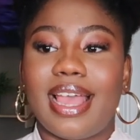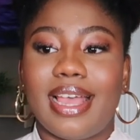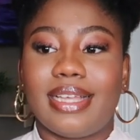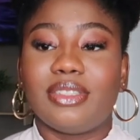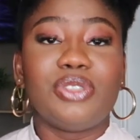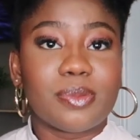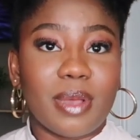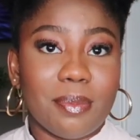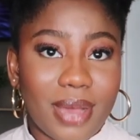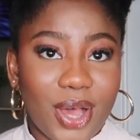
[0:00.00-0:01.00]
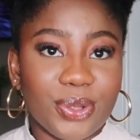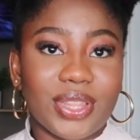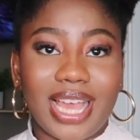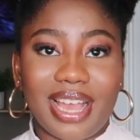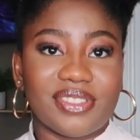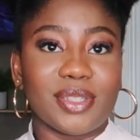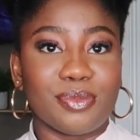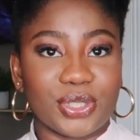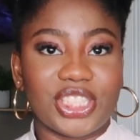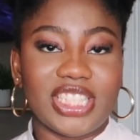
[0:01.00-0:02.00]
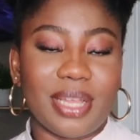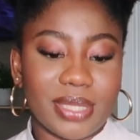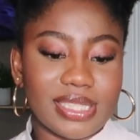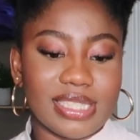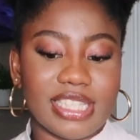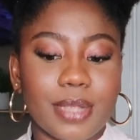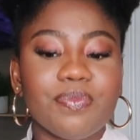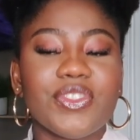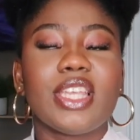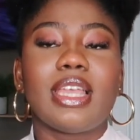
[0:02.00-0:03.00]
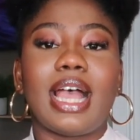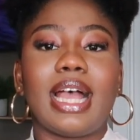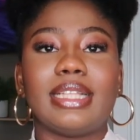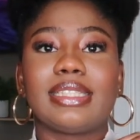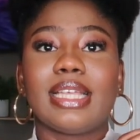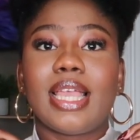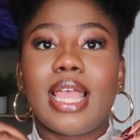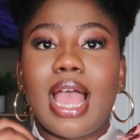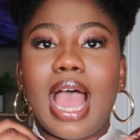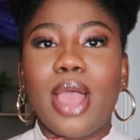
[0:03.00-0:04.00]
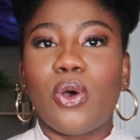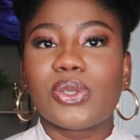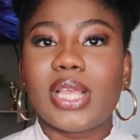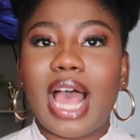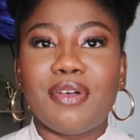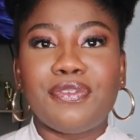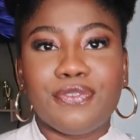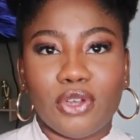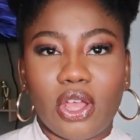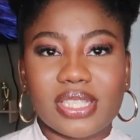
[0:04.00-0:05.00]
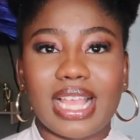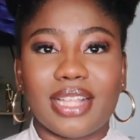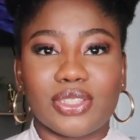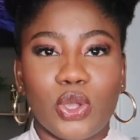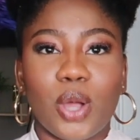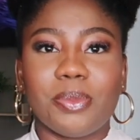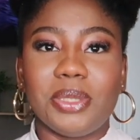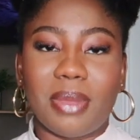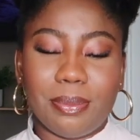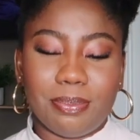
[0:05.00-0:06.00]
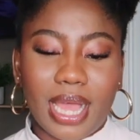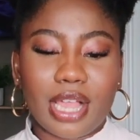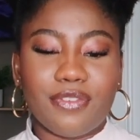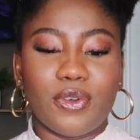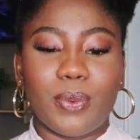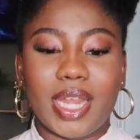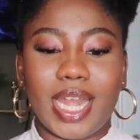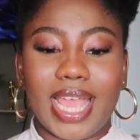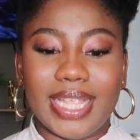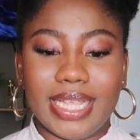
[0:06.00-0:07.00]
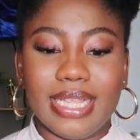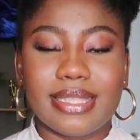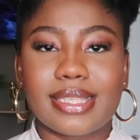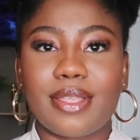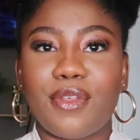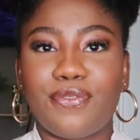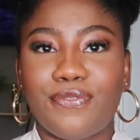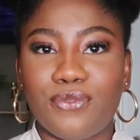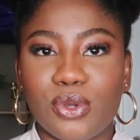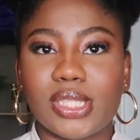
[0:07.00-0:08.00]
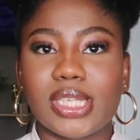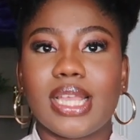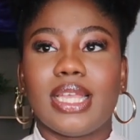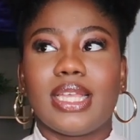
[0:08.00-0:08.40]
and rinse my mouth after brushing, I meant to say. And I also have floss and gum in my bag for when I eat food